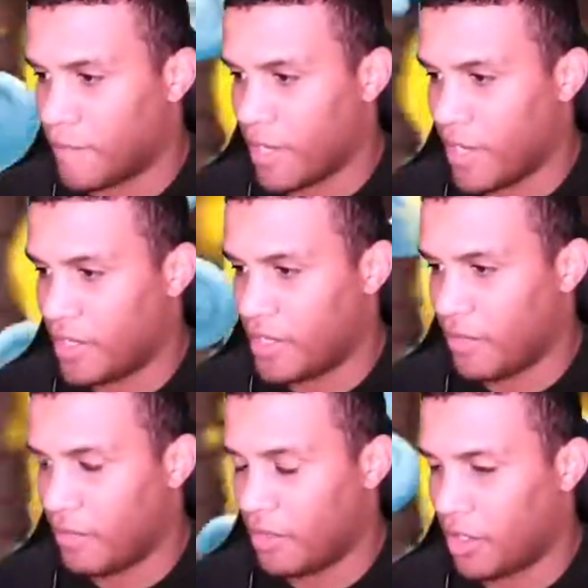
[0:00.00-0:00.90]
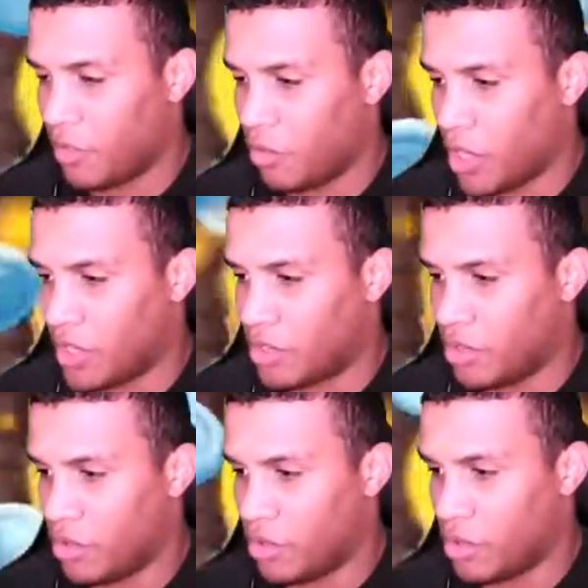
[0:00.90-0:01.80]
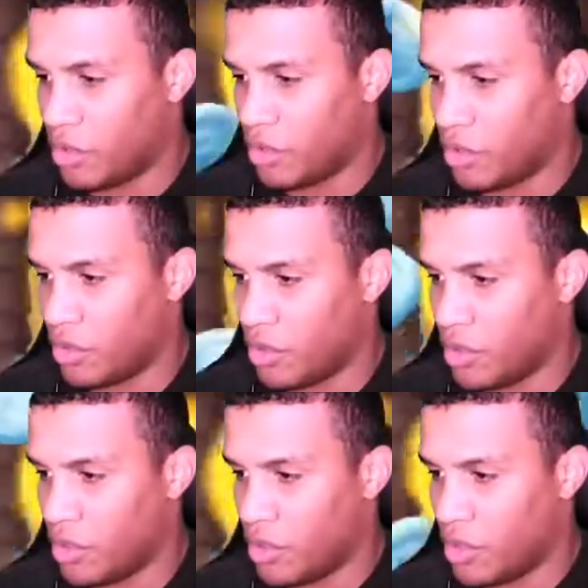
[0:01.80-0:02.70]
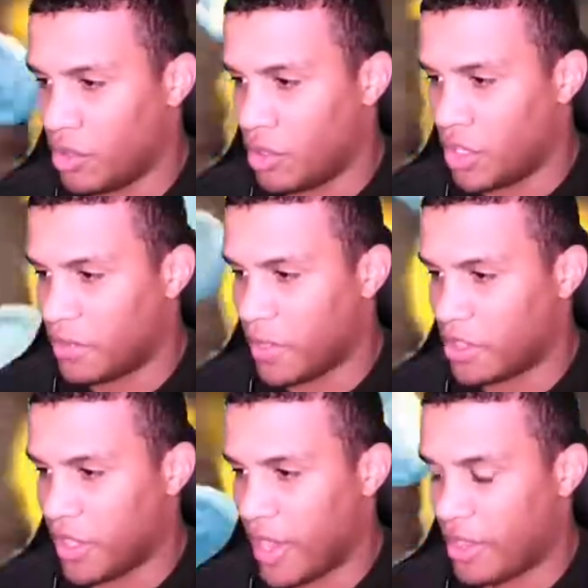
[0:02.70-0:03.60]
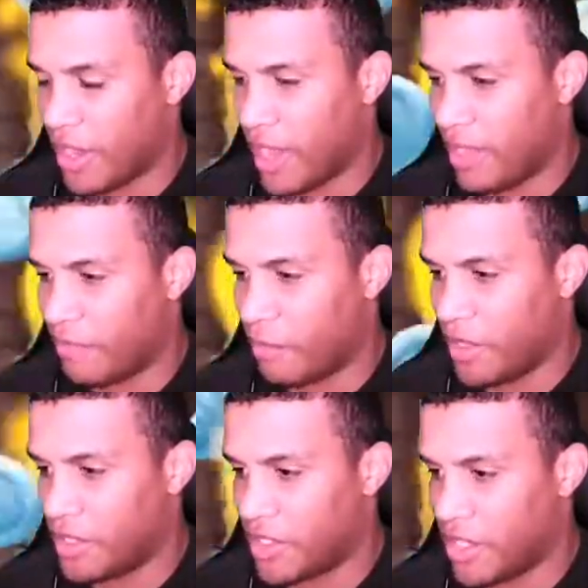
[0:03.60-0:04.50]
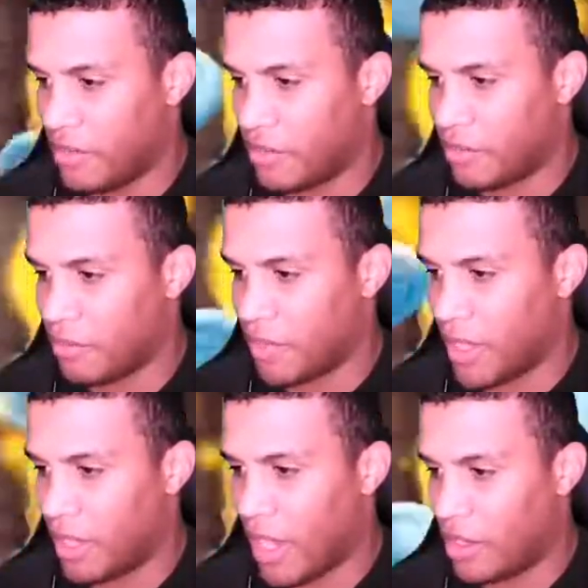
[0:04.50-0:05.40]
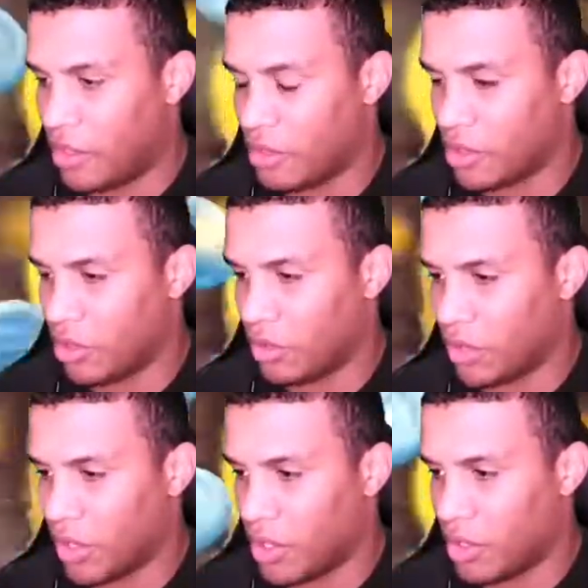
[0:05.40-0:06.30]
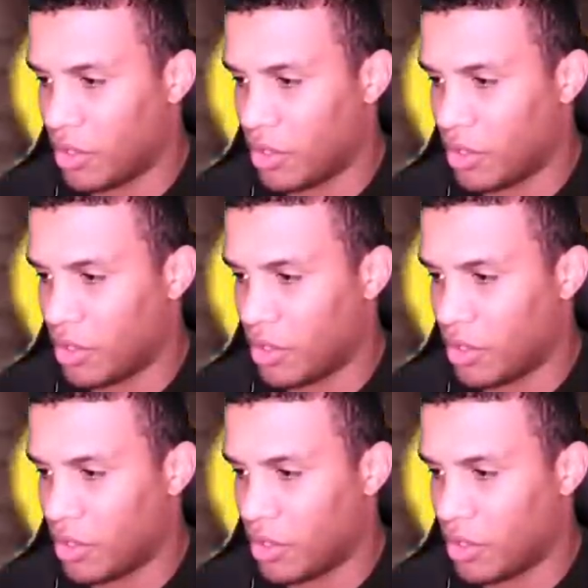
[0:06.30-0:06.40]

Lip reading: I definitely want to, especially now that I have a PC, play a lot of those older